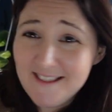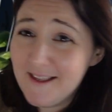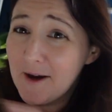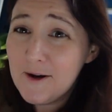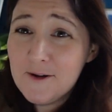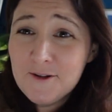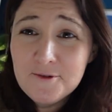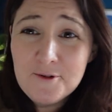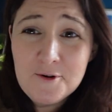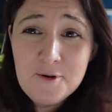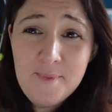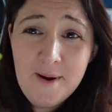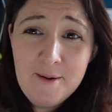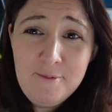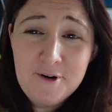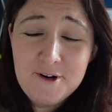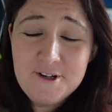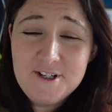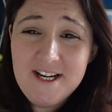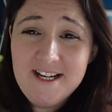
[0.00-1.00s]
are all my
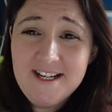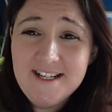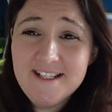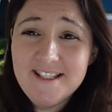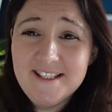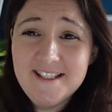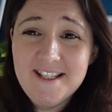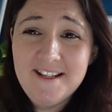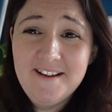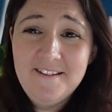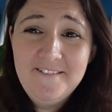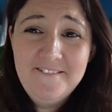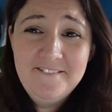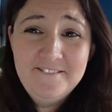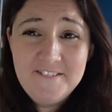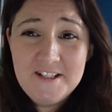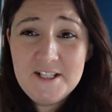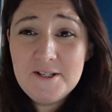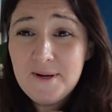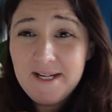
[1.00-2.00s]
projects
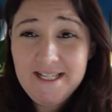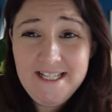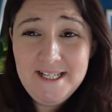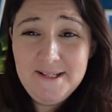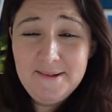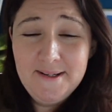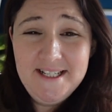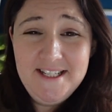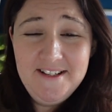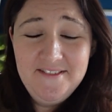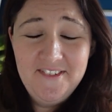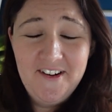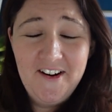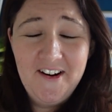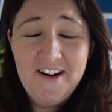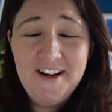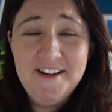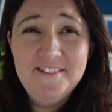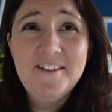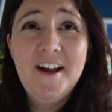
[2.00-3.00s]
for
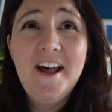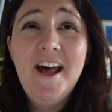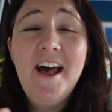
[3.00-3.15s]
2025.